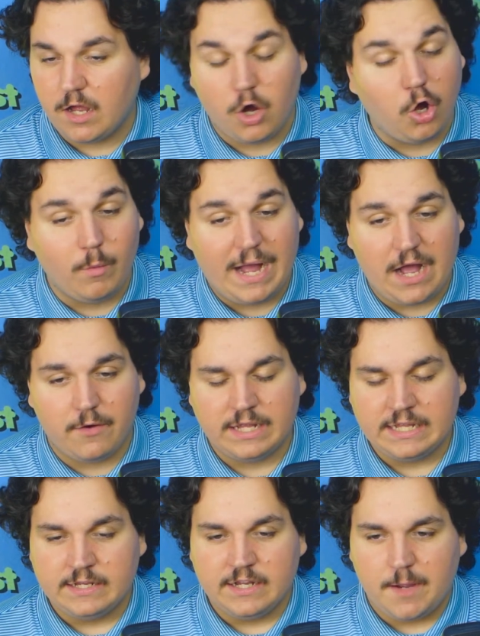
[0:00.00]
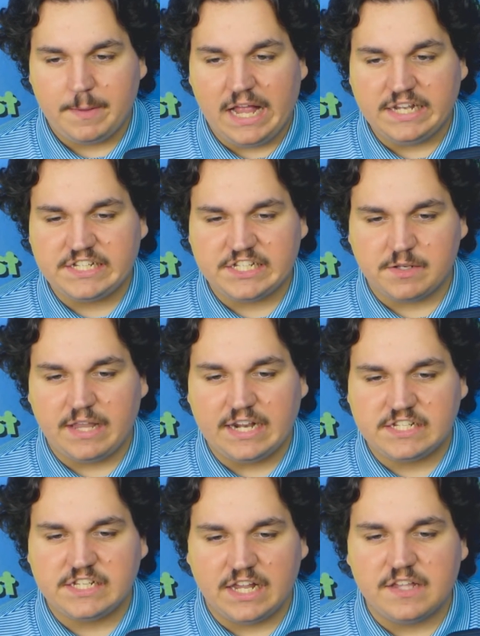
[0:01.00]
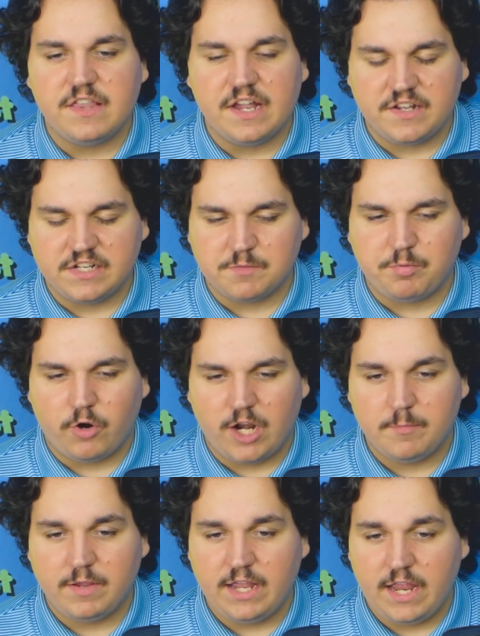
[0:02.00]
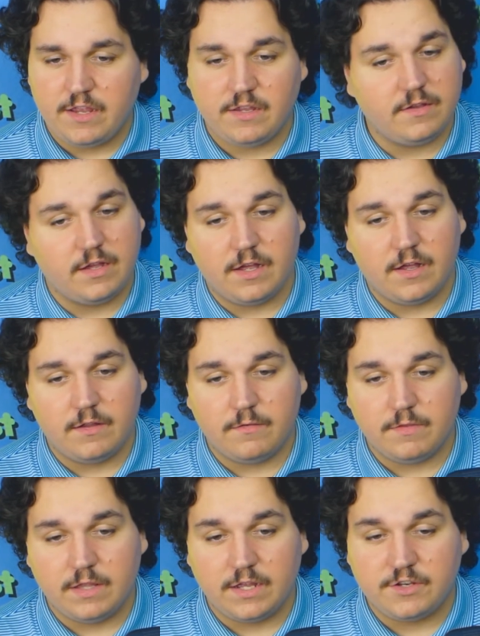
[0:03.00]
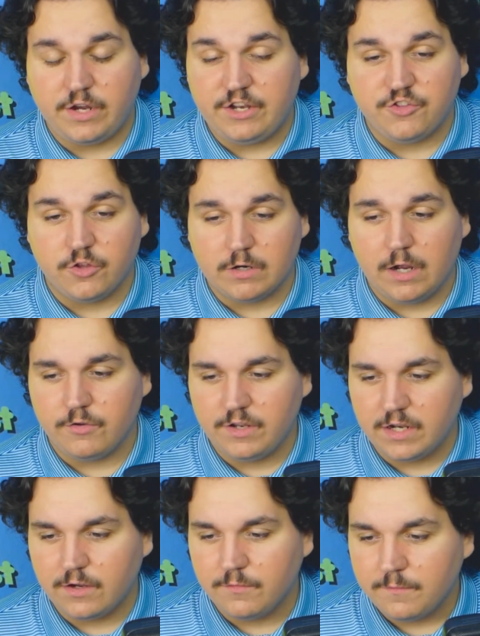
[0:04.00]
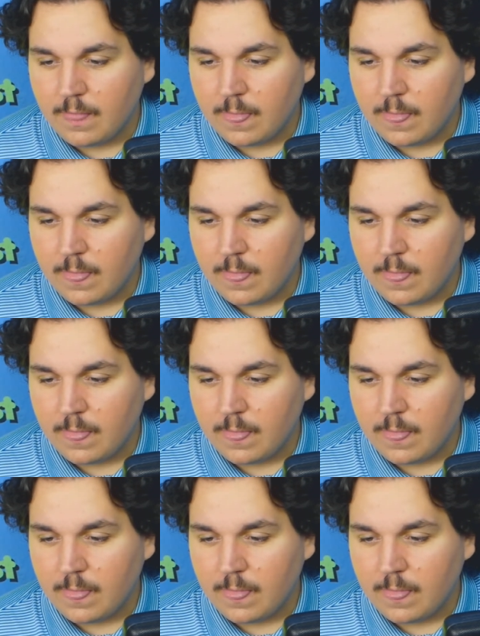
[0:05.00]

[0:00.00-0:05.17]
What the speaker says: Oh wow, I mean that's disappointing, but hey, to each their own, you know.